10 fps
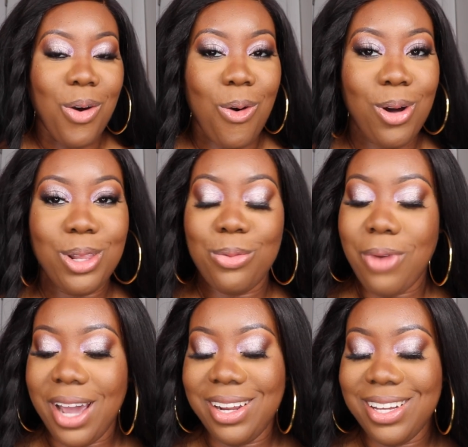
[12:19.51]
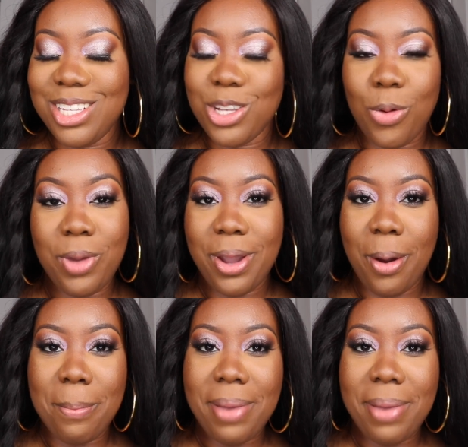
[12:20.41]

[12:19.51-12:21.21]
Alrighty, so we are